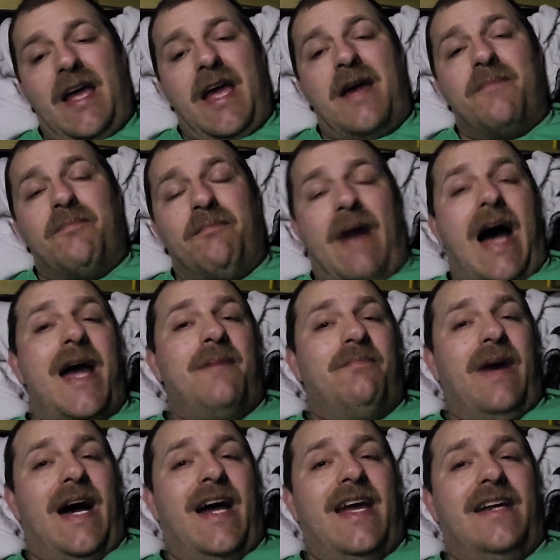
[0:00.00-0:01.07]
In my
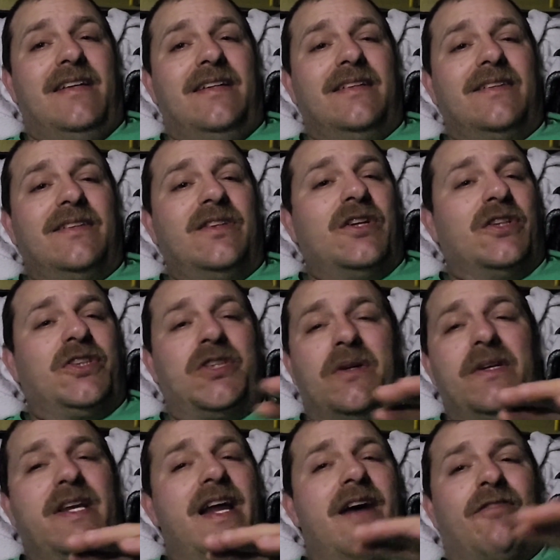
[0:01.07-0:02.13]
mind, there
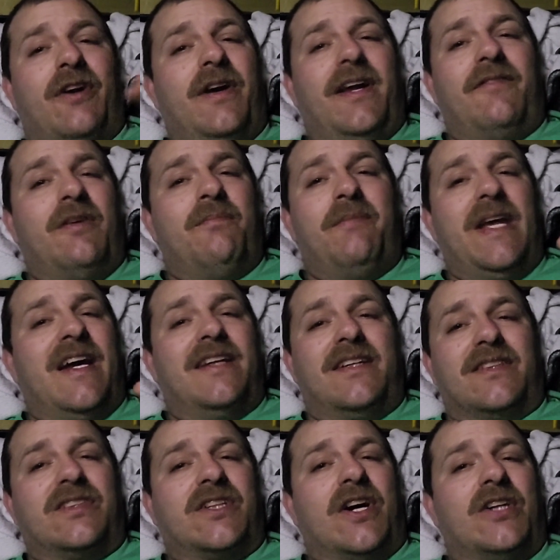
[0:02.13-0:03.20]
should never even be a
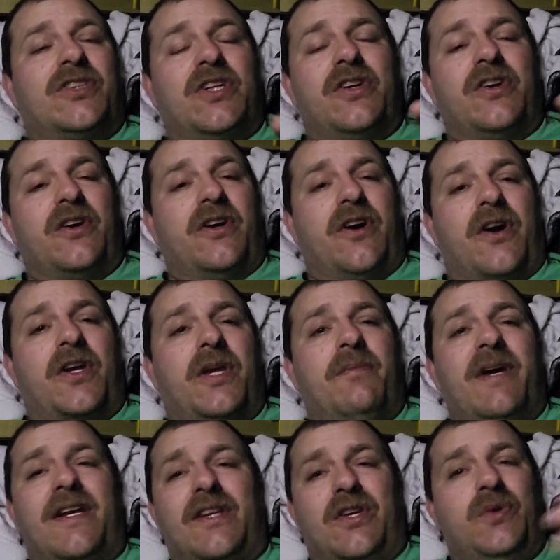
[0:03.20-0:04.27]
discussion or an
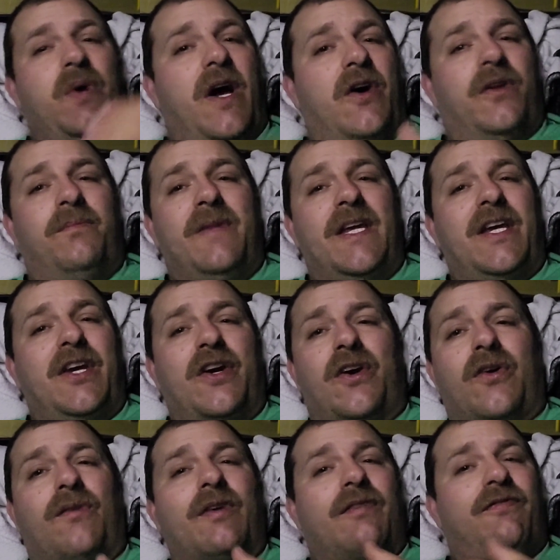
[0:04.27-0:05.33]
argument. You held me
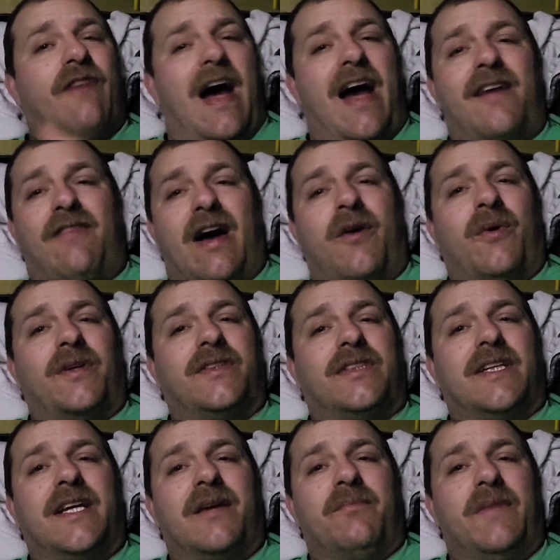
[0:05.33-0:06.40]
here over five hours
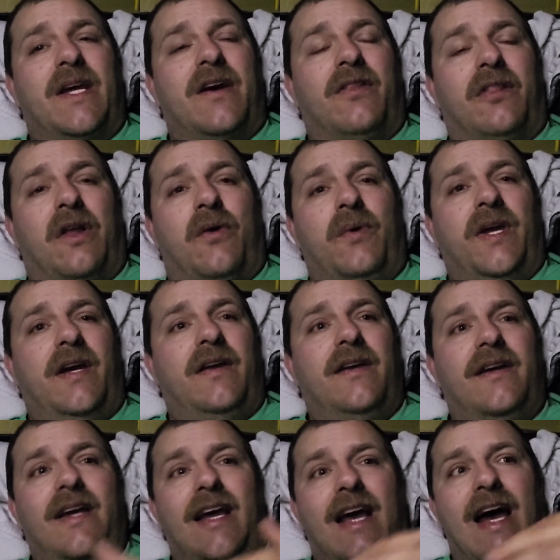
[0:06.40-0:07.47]
to get me unloaded.
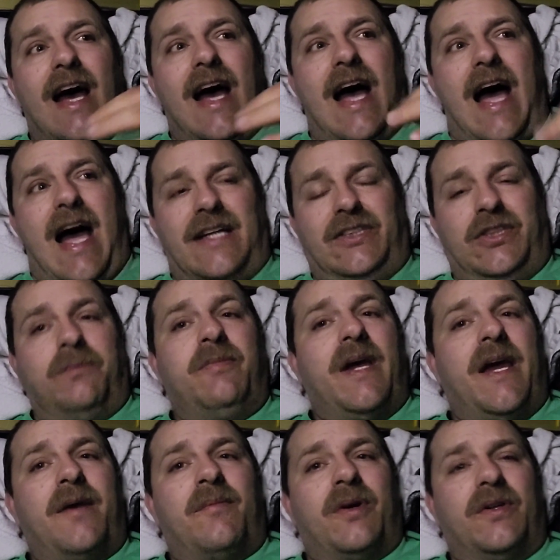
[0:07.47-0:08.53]
I should be
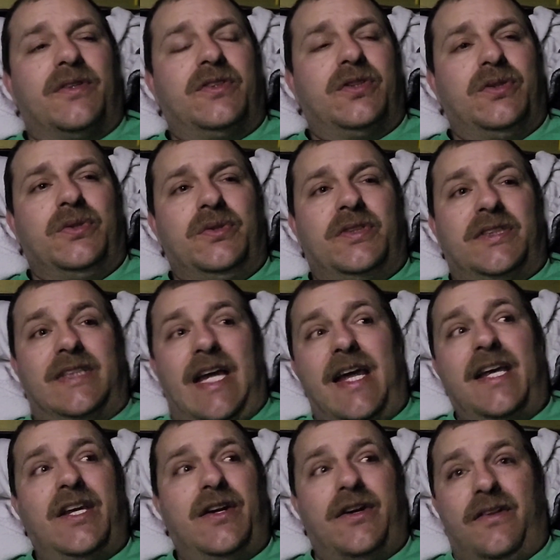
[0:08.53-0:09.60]
able to
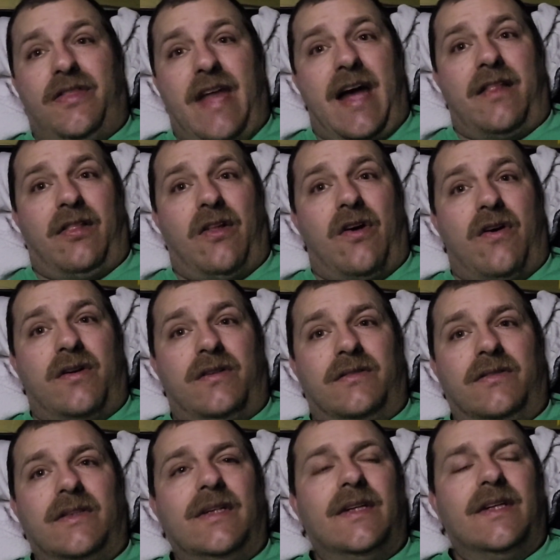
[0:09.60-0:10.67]
stay here that long.
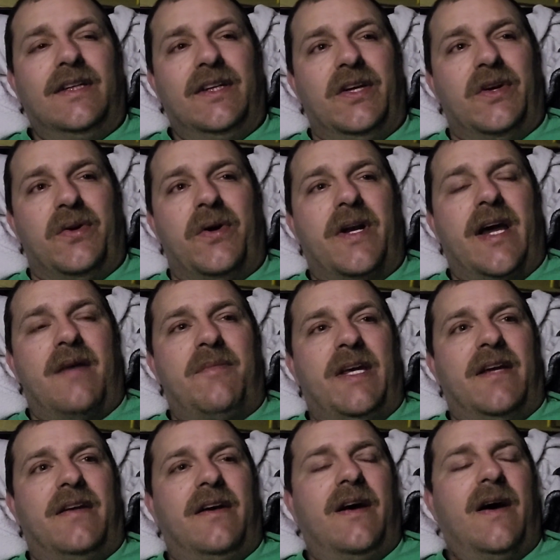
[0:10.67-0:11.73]
You know what I
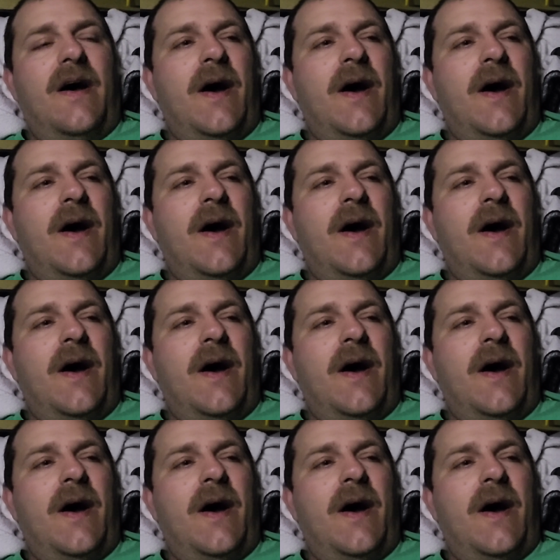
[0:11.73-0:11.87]
mean?